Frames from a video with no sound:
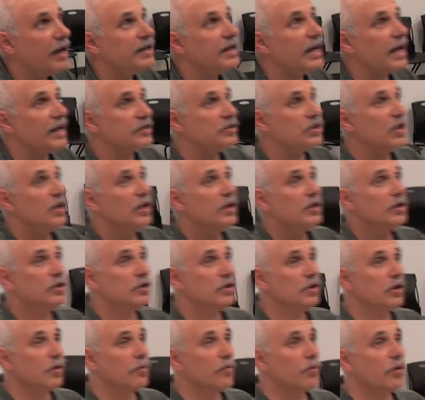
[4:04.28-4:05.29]
Yes.
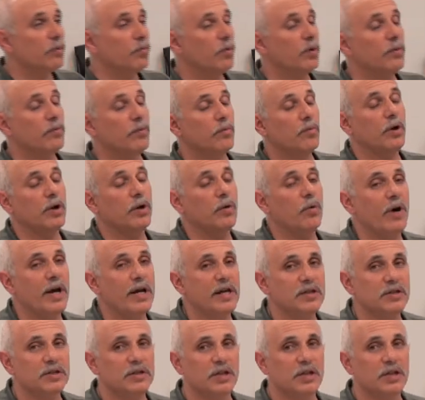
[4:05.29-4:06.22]
What Awais